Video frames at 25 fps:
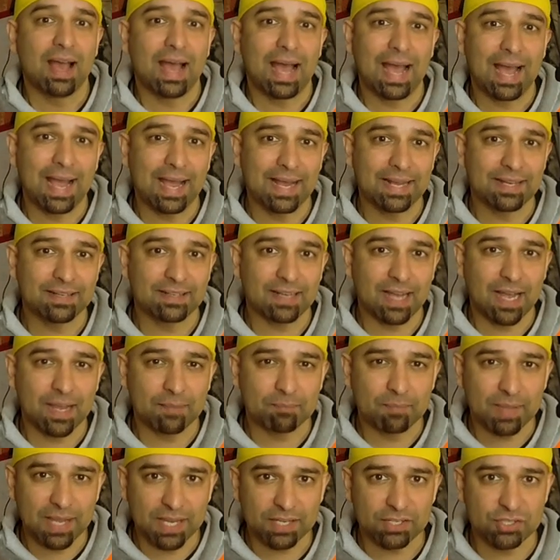and I
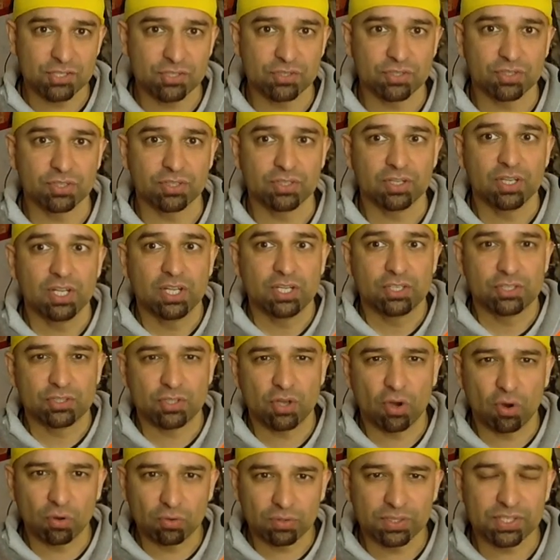make sure
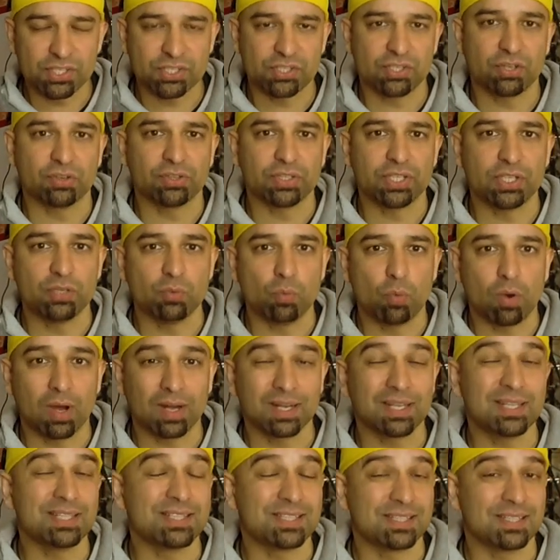to only show you
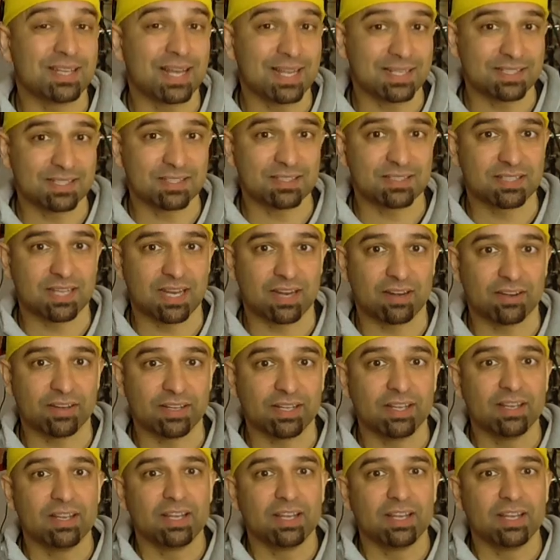what is necessary